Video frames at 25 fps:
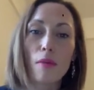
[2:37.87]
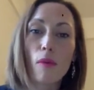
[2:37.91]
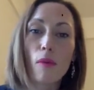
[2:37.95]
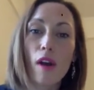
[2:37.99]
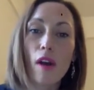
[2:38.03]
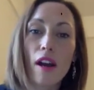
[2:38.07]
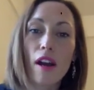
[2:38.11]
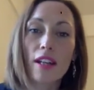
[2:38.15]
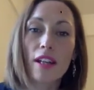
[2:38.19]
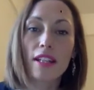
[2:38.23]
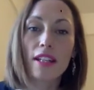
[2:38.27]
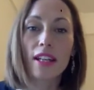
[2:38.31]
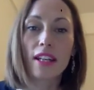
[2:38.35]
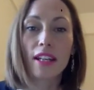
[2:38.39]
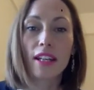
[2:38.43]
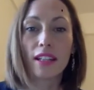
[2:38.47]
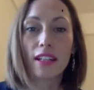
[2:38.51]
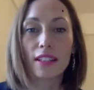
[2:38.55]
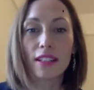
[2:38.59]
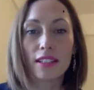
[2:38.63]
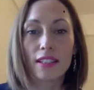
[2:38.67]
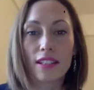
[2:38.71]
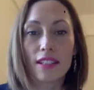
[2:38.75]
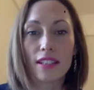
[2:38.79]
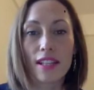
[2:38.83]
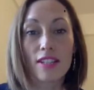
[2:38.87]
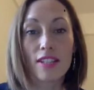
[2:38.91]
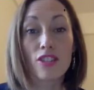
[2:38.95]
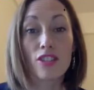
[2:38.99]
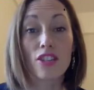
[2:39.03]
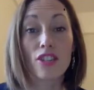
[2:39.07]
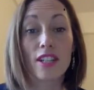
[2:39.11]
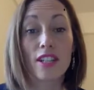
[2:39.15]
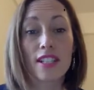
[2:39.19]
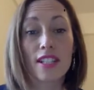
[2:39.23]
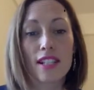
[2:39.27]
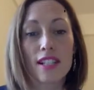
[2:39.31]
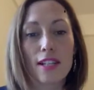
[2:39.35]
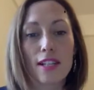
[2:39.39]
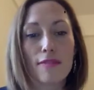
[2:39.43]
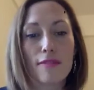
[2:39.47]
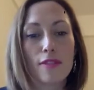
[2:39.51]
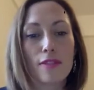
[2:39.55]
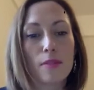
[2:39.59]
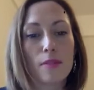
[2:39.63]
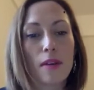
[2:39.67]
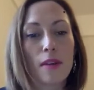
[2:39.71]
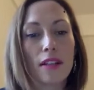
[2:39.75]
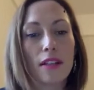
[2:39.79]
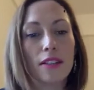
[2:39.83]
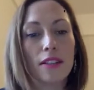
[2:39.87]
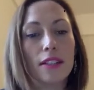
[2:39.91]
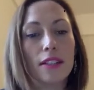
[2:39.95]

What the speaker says: working and trying to live as well.